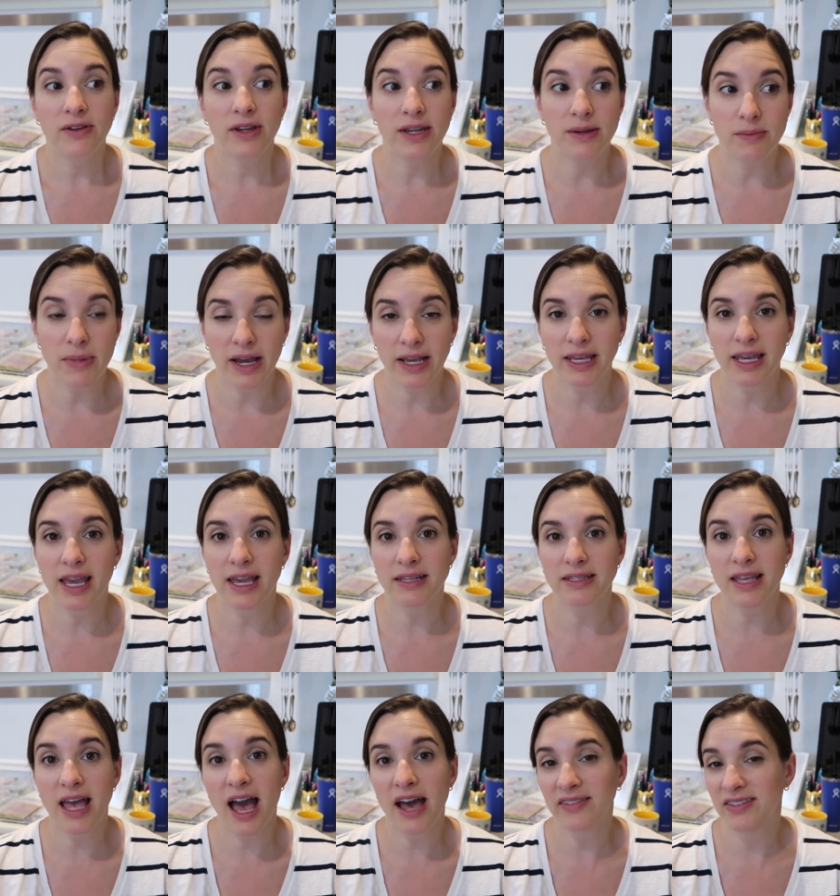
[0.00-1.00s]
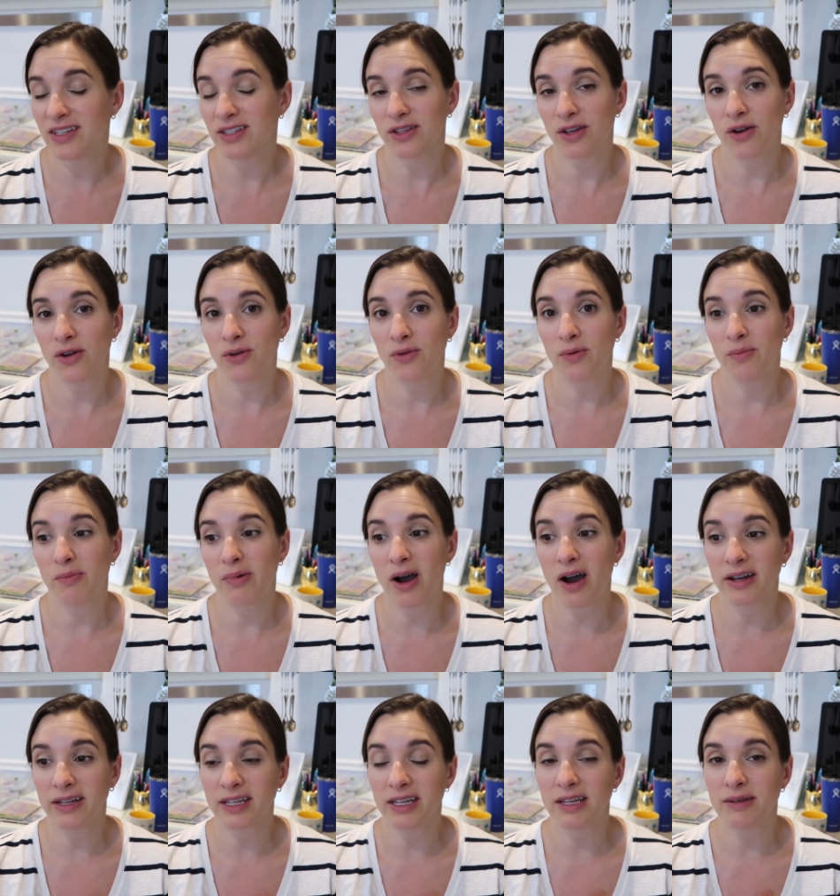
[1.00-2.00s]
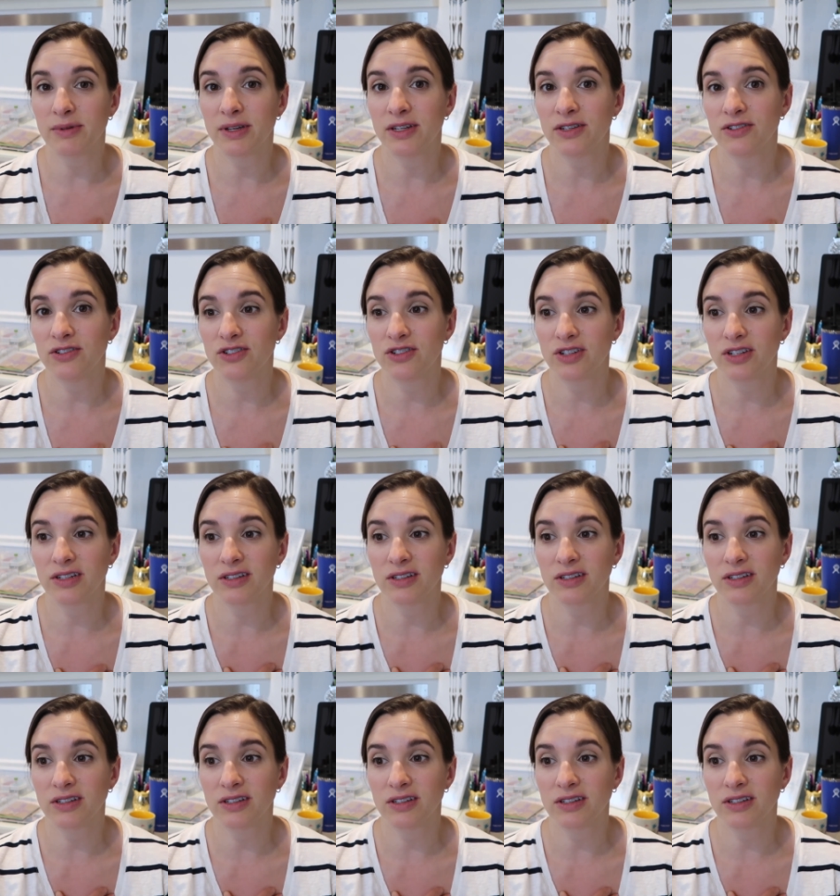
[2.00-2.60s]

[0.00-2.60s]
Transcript: In my case, having low body image